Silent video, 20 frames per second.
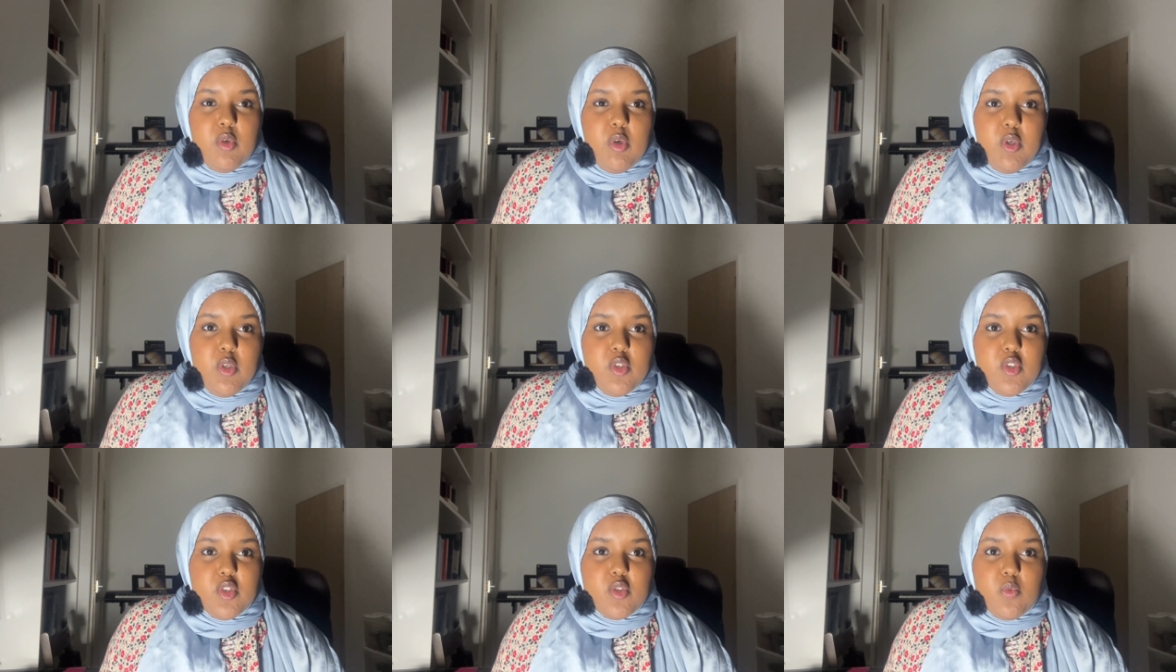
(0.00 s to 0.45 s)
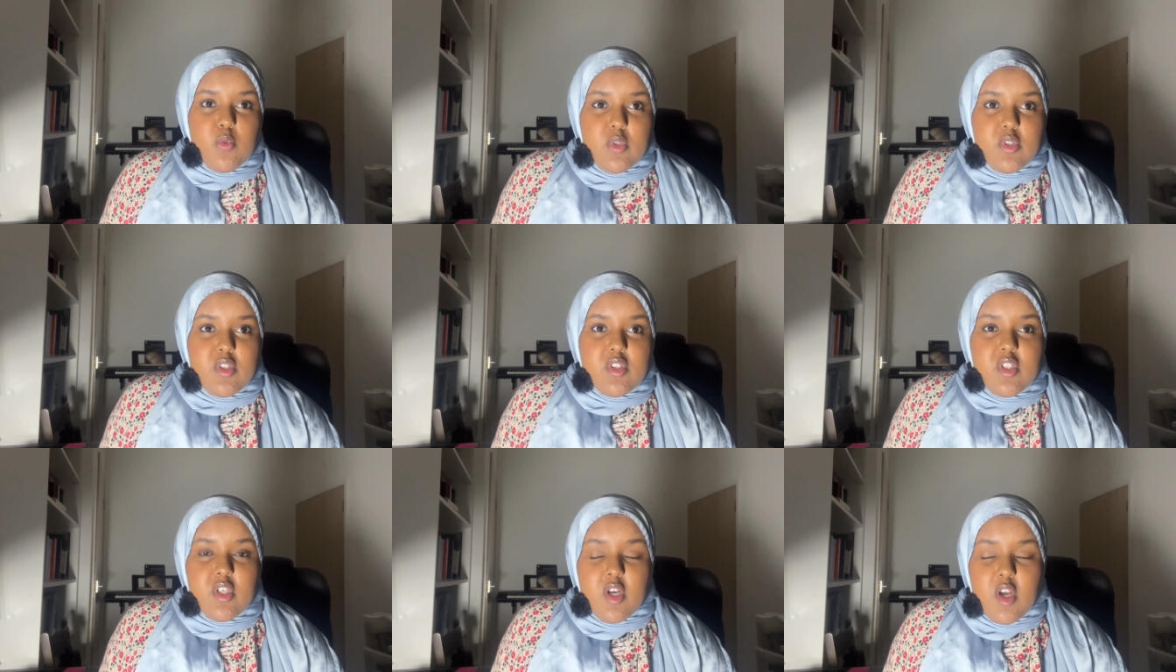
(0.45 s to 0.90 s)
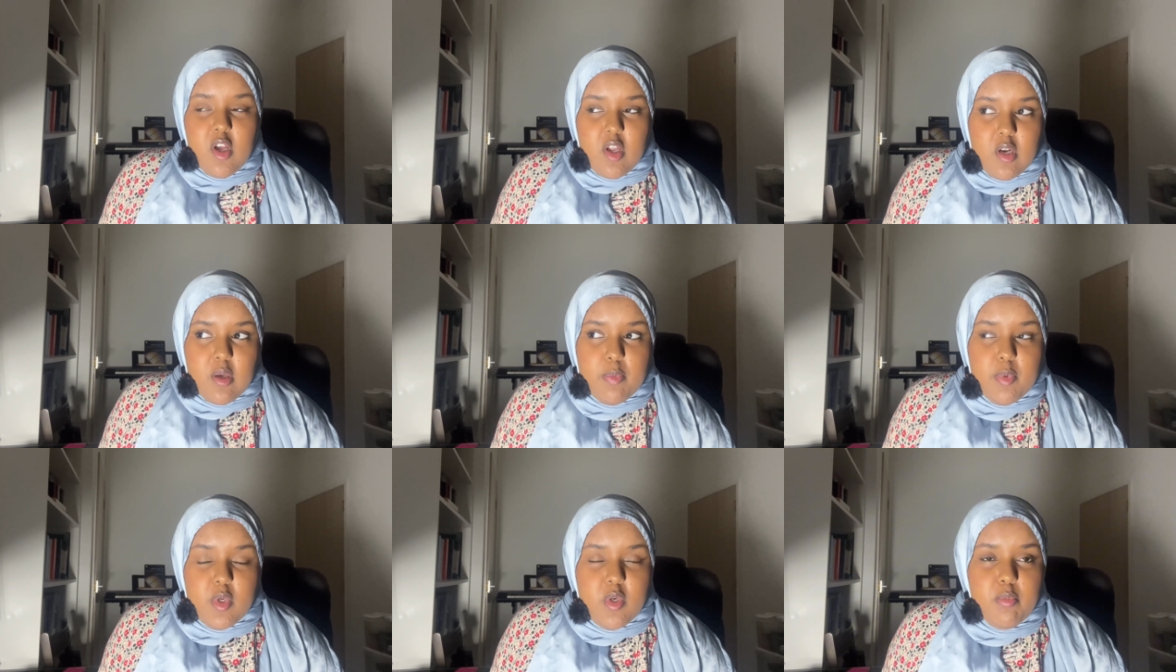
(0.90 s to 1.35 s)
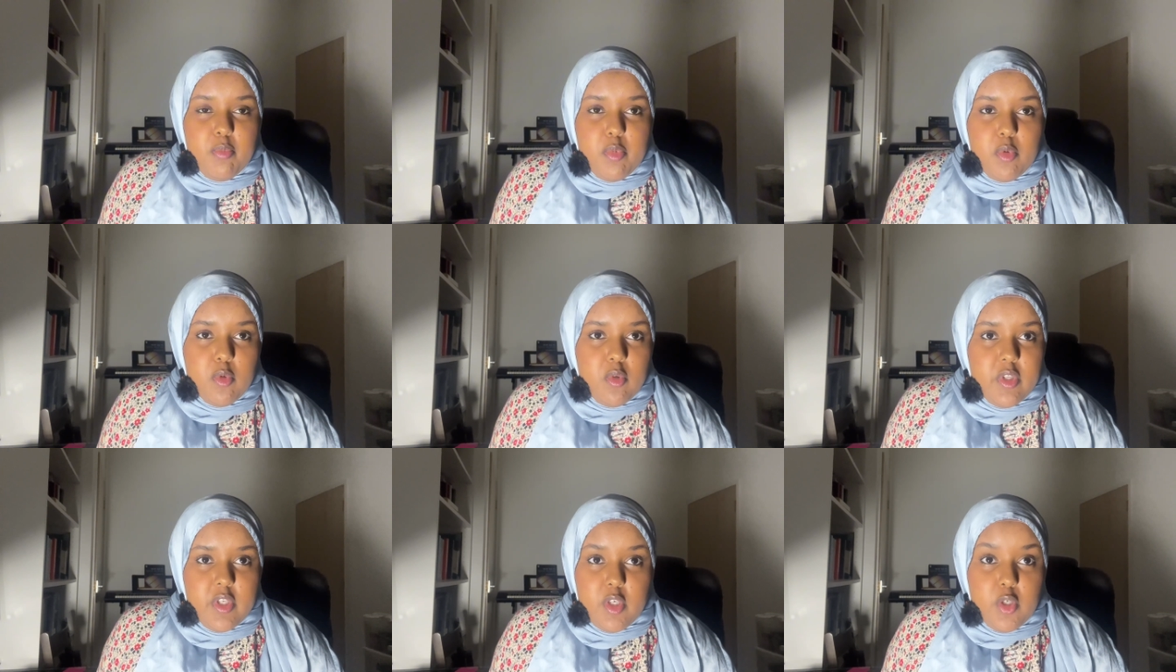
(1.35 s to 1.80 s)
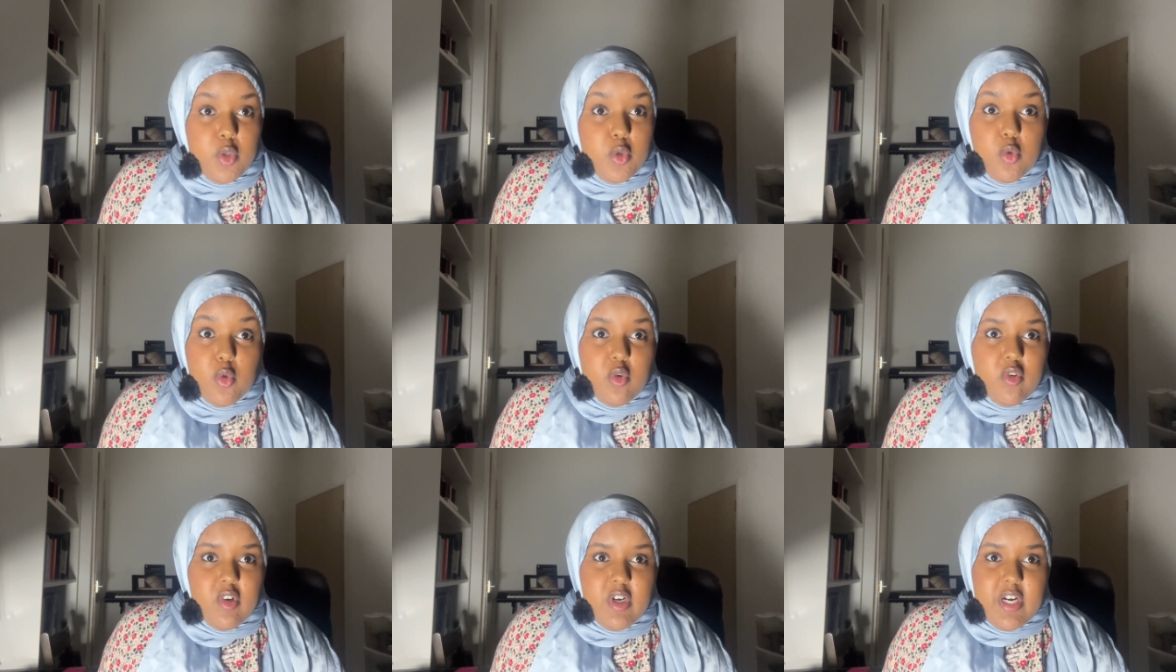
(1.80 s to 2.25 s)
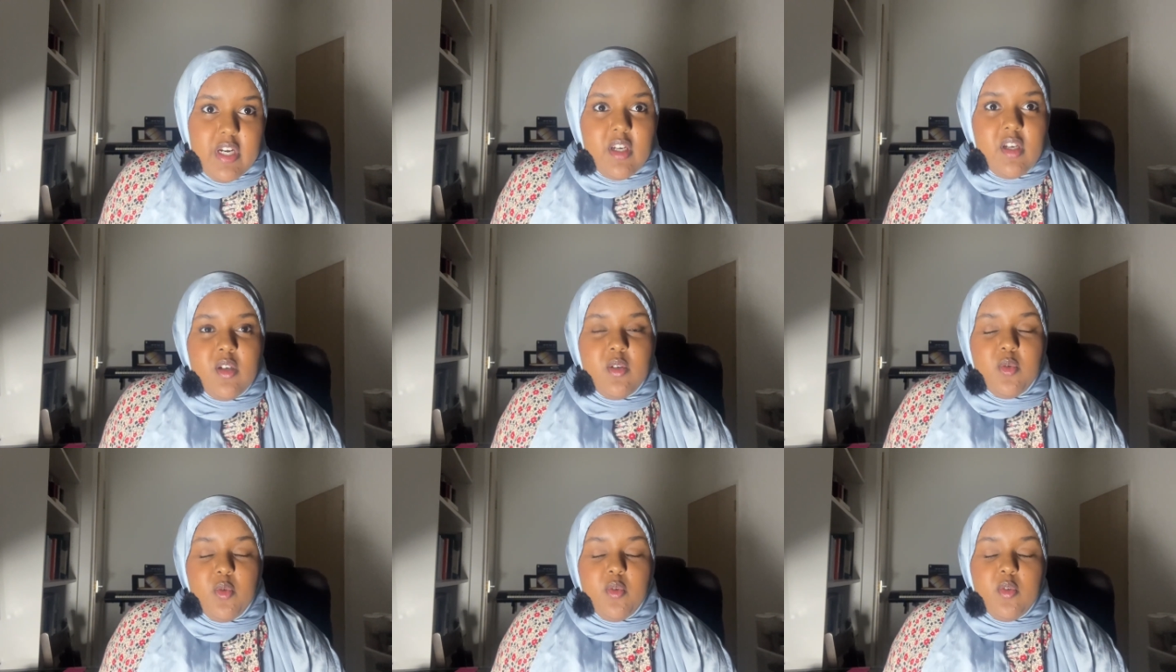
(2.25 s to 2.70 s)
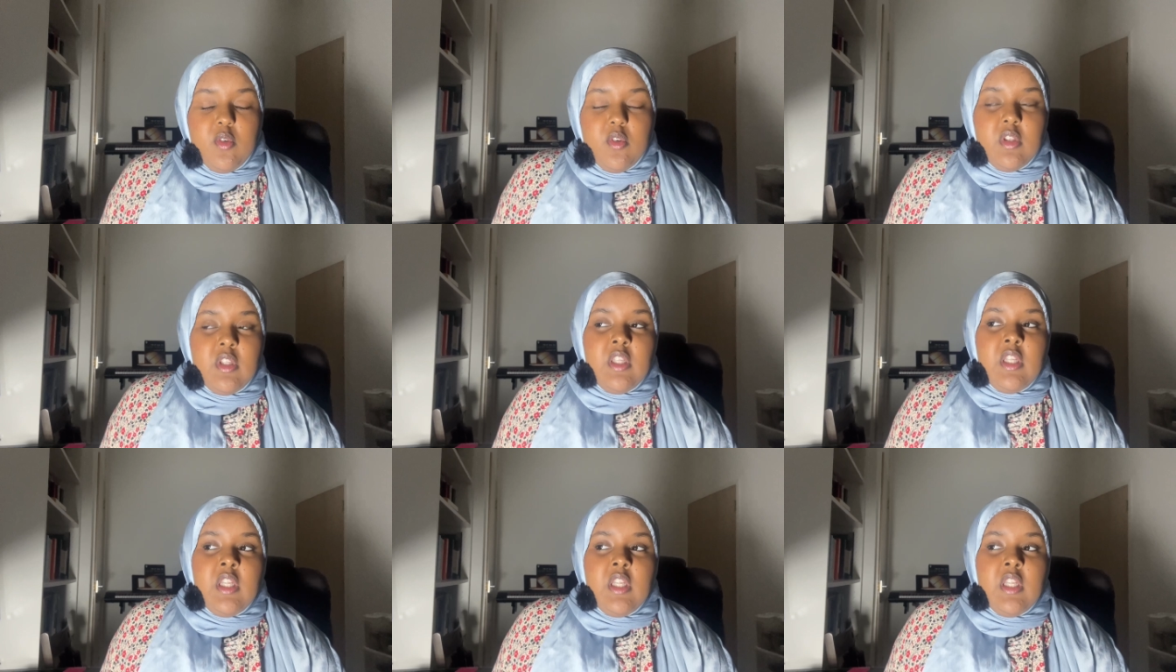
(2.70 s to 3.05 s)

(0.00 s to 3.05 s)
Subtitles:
who just wants to curl up in a ball and ignore it all,